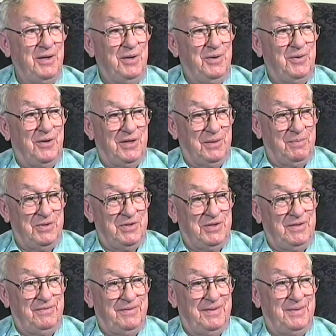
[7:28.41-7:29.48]
or the
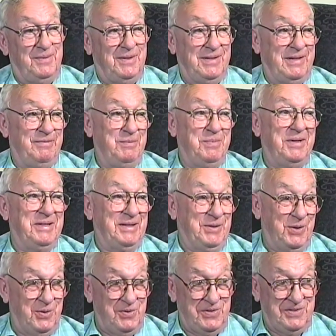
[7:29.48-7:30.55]
Pacific. Well, everybody
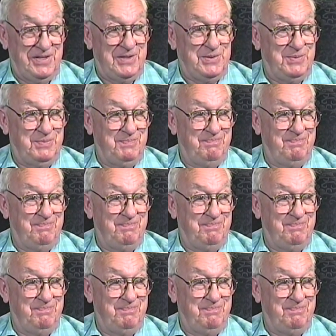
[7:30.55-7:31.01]
knows there's